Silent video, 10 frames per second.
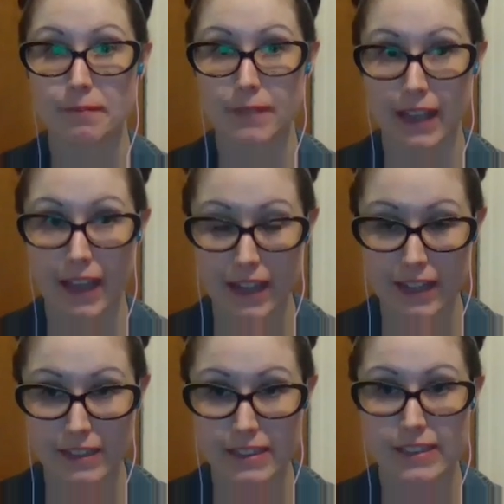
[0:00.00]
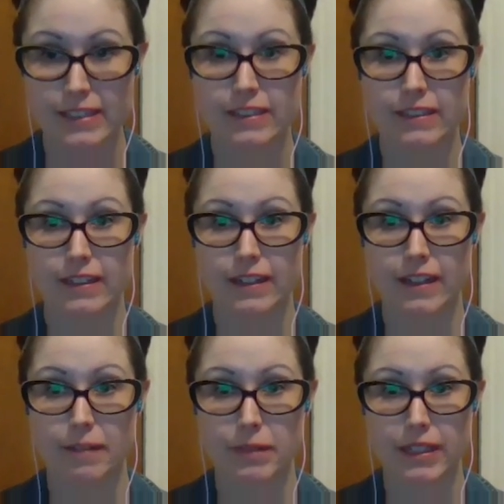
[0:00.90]
AIDS,
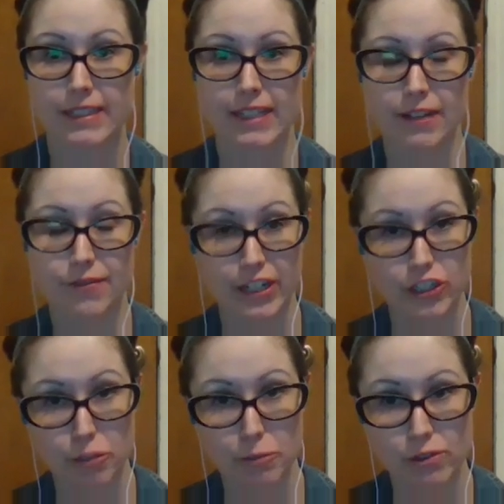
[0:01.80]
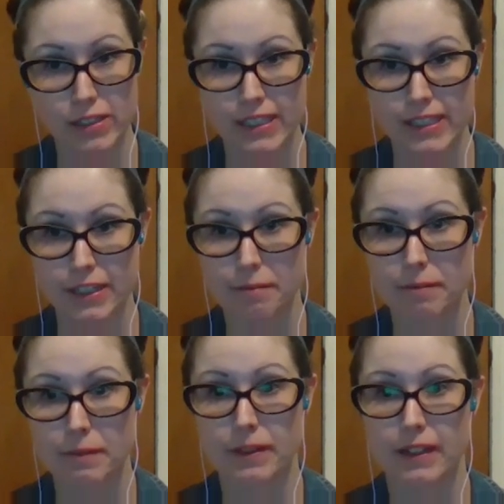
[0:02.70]
because that affects your immune
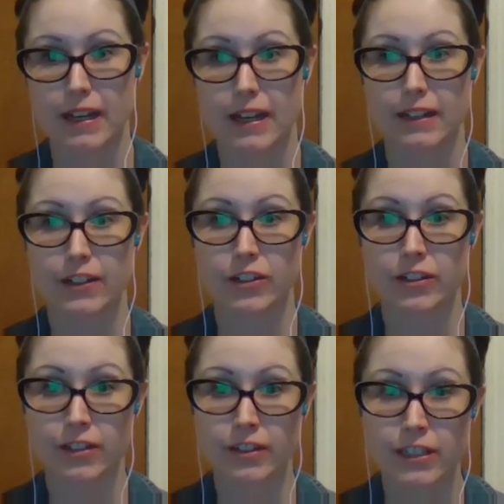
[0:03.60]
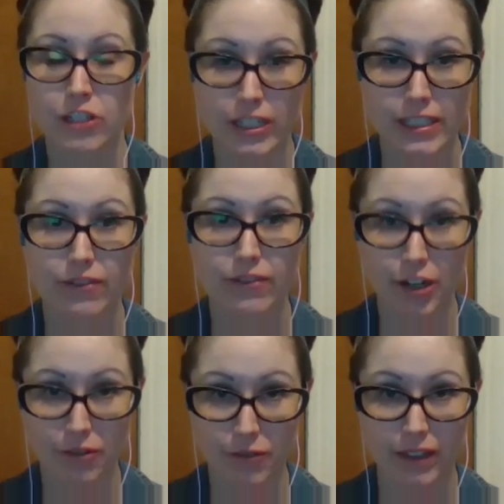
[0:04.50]
system. Congestive
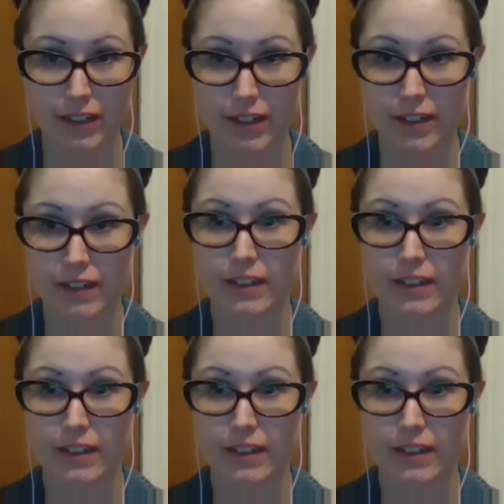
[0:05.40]
heart failure.